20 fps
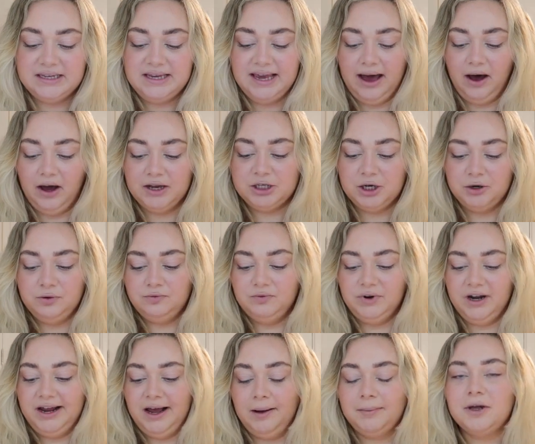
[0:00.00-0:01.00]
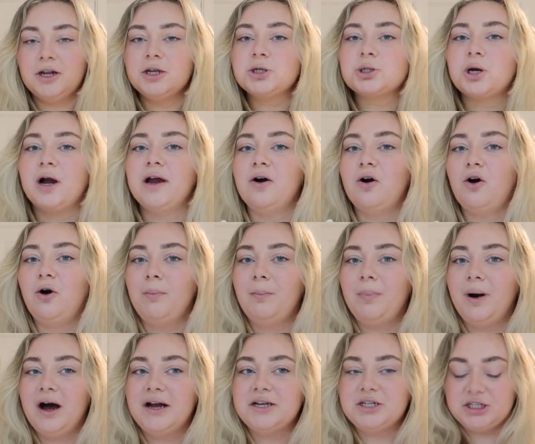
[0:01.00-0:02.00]
so yeah, I don't really, I'm gonna try it on,
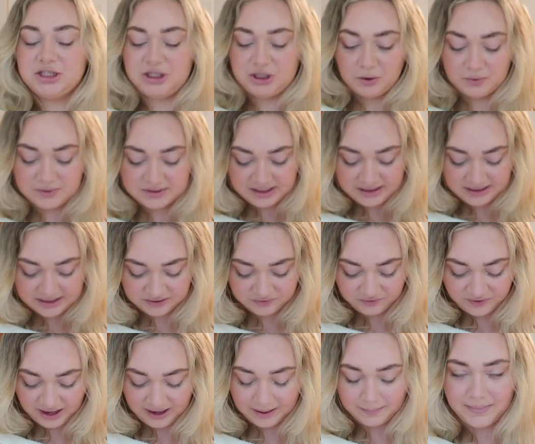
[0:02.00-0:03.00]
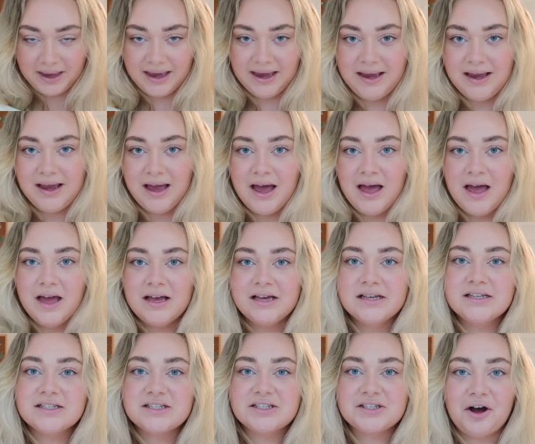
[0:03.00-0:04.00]
but I just don't see this fitting me,
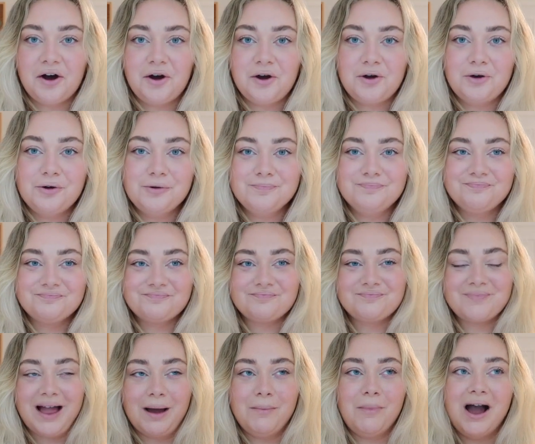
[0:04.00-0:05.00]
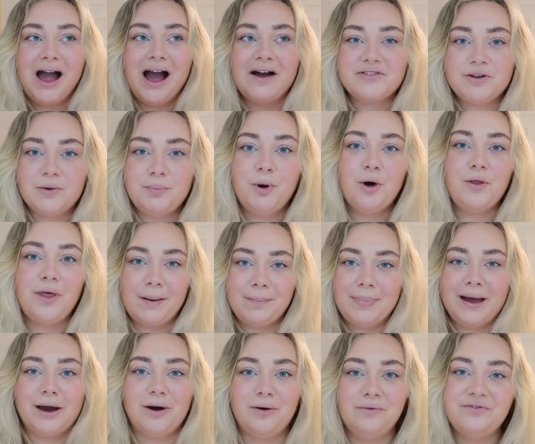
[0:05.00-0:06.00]
so I might have to put that
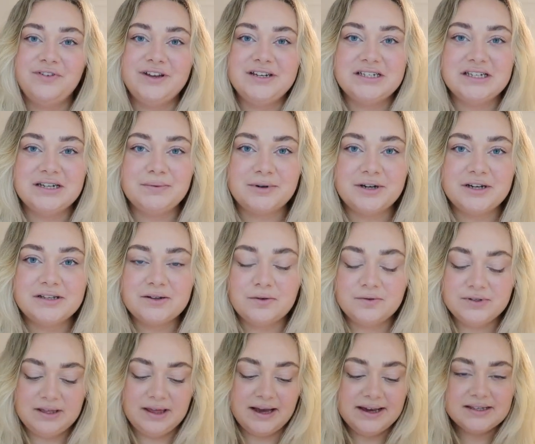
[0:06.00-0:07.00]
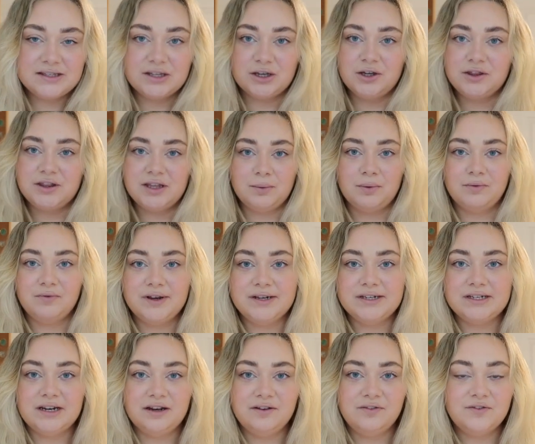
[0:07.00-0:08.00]
back on Vinted, because obviously that is the good thing with
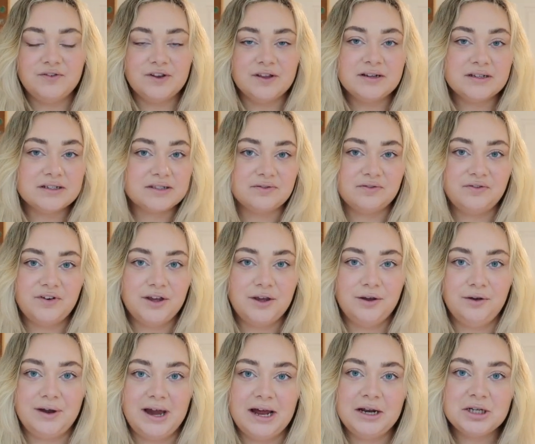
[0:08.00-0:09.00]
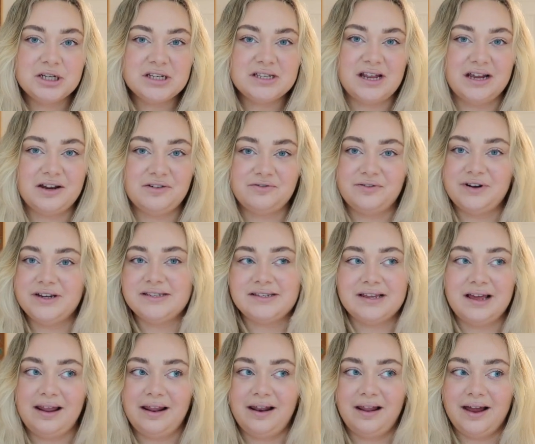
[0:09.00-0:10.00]
Vinted. If something doesn't fit you, you can just like
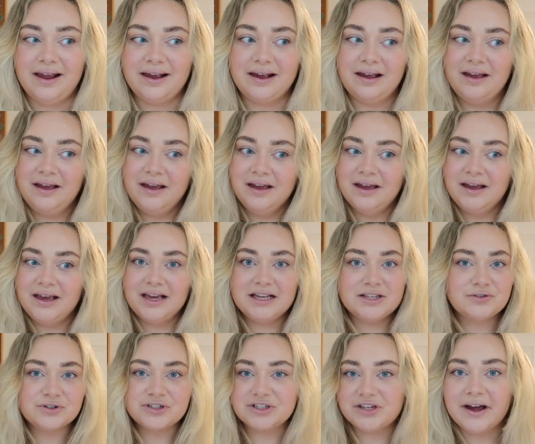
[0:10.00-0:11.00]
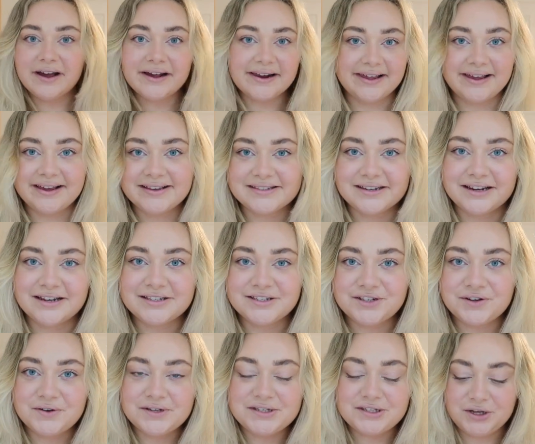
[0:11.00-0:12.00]
resell it. Like, it's recycling, isn't it?
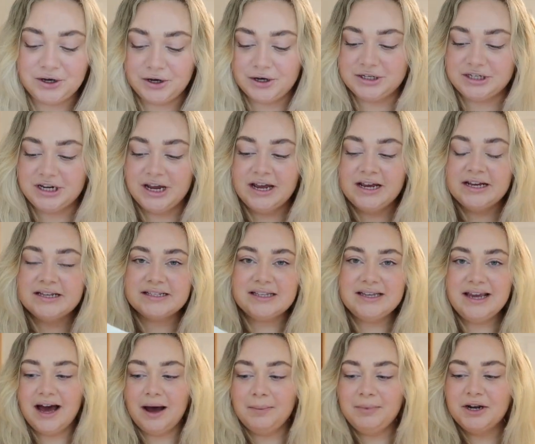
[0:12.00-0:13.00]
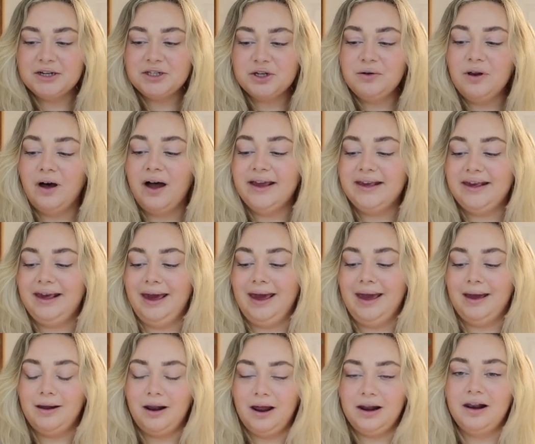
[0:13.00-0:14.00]
So it's good. So yeah, I mean, I do like
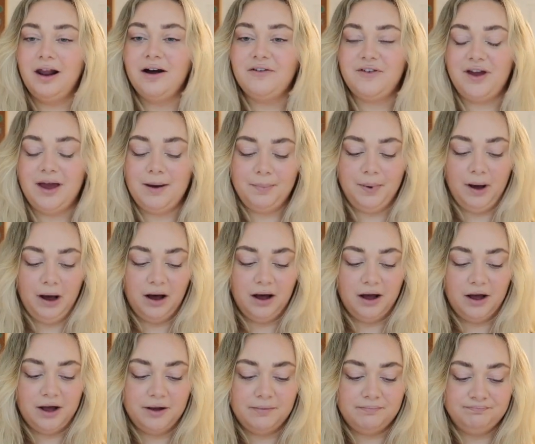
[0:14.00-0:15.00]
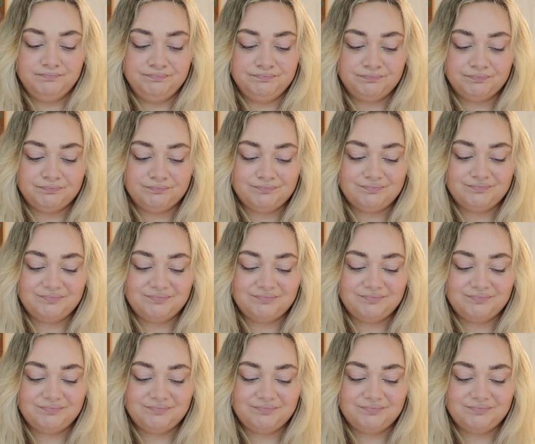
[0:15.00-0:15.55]
it. I love it, but um,